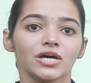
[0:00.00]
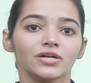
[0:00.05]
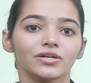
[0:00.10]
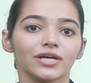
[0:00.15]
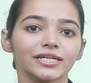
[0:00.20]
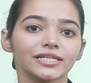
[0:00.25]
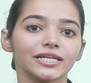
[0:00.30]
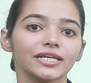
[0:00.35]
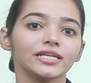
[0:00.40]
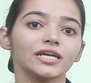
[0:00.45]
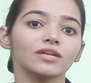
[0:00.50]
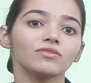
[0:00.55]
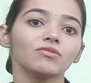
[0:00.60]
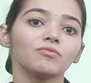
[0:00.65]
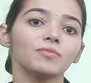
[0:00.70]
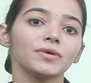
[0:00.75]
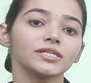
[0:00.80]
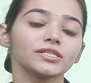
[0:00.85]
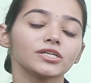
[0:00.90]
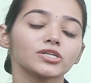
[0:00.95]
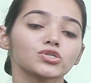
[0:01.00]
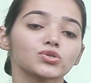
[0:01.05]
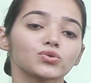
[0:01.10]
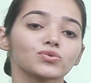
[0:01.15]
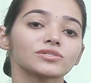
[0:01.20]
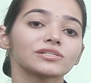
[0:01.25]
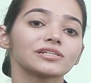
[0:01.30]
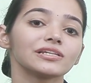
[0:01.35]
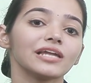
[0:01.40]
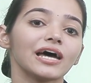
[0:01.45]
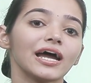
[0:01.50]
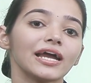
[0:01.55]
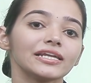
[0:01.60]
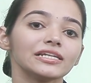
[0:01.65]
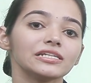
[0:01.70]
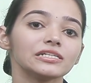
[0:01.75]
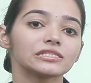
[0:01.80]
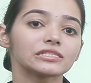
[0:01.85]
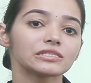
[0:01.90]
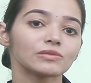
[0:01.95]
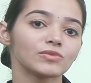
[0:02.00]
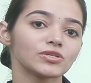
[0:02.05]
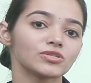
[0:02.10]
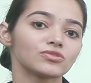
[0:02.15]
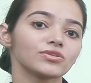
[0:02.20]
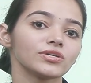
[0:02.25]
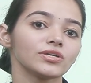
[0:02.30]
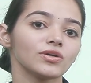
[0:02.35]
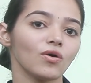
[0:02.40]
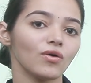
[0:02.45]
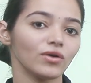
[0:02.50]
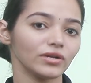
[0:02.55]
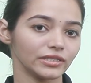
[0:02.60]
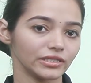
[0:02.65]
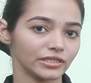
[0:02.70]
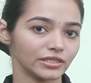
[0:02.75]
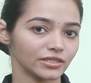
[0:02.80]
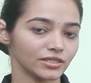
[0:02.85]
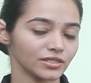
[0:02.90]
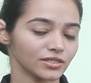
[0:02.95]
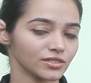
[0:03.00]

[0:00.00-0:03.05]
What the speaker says: Write any alphabet that shows line symmetry only.